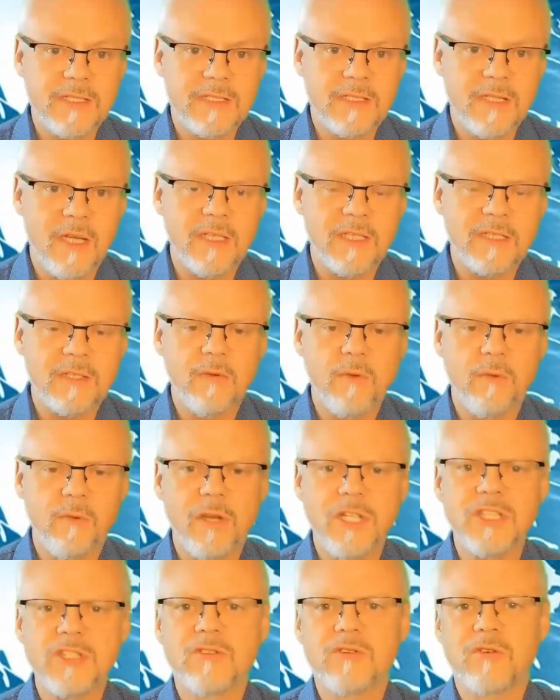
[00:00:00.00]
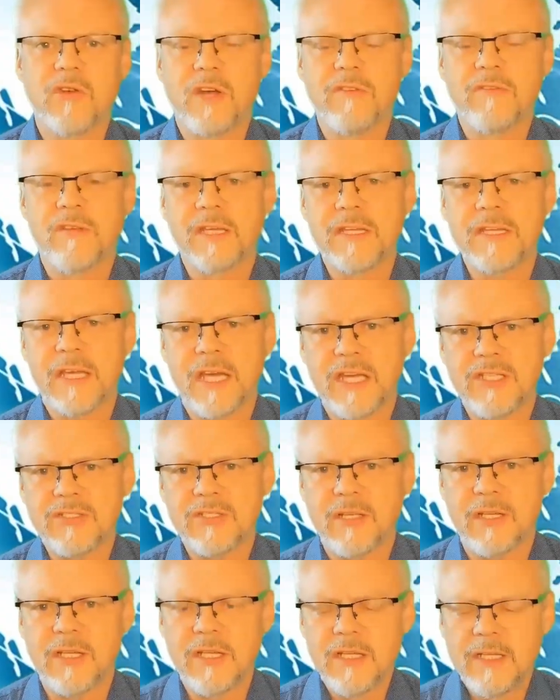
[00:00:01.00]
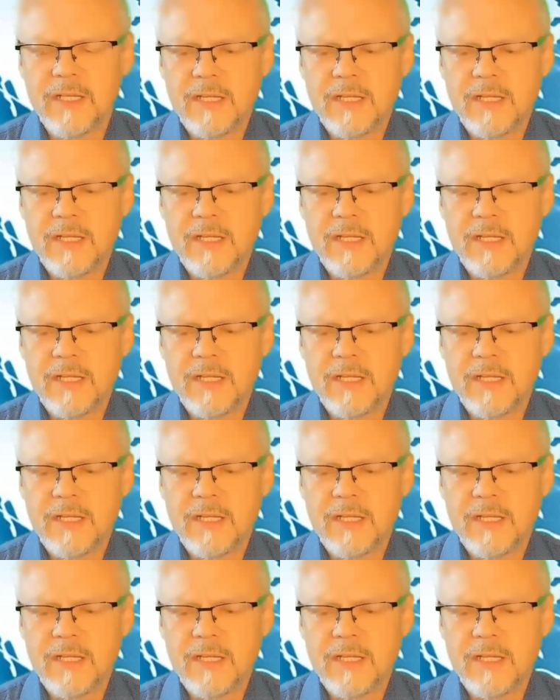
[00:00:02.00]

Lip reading: States into a regional conflict in Asia,